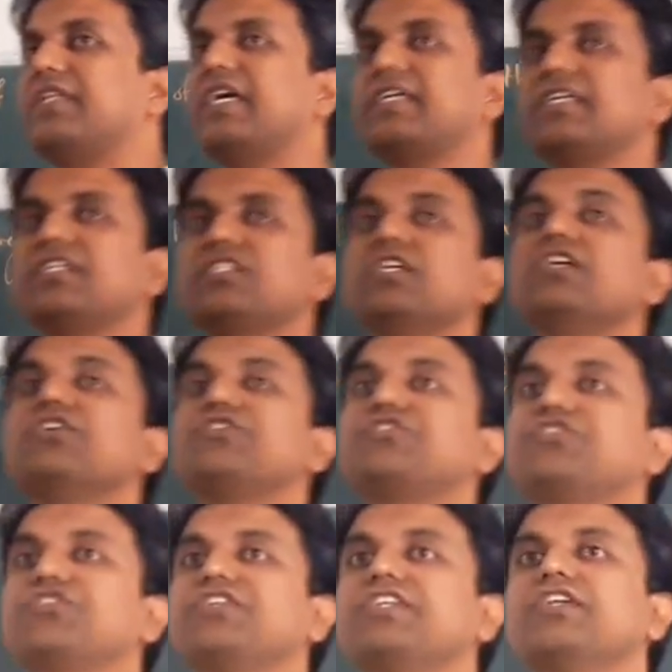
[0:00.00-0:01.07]
that is
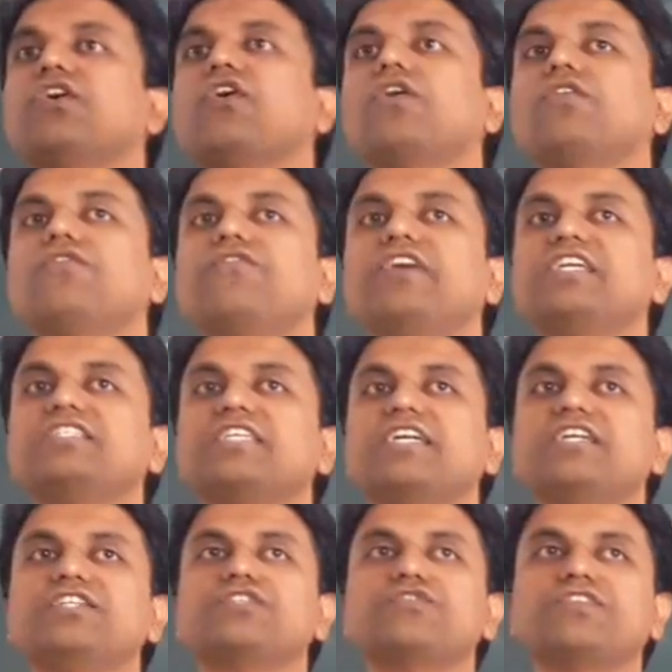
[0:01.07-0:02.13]
string always
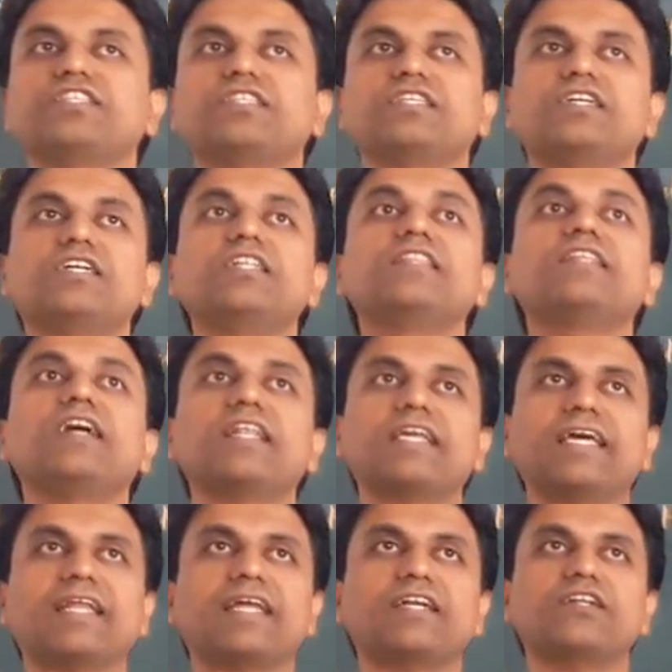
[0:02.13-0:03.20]
ends with the null
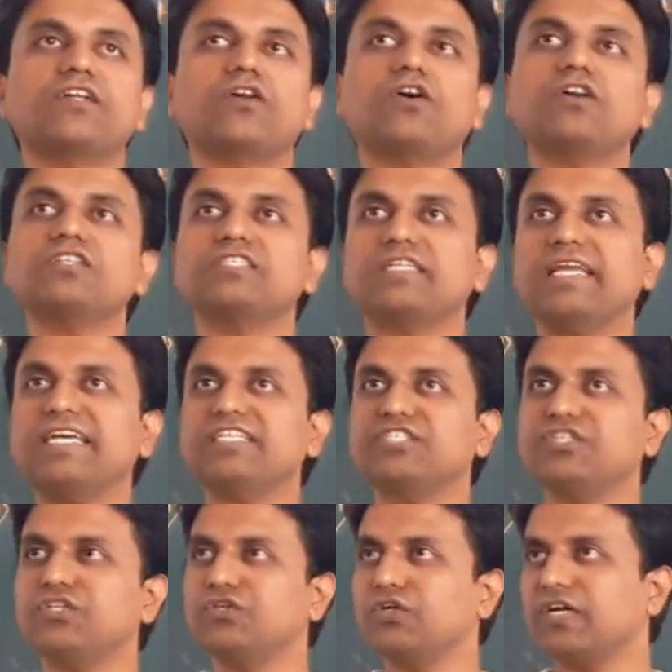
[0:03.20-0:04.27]
character or
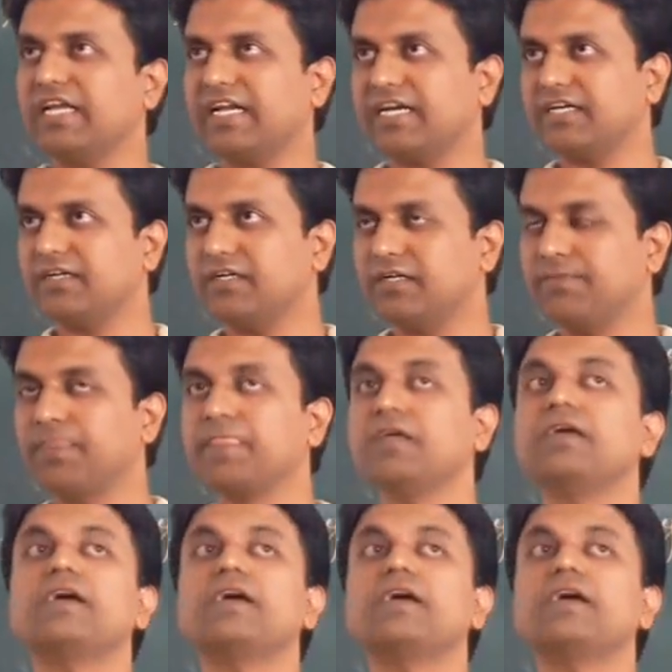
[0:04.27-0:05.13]
/0 character.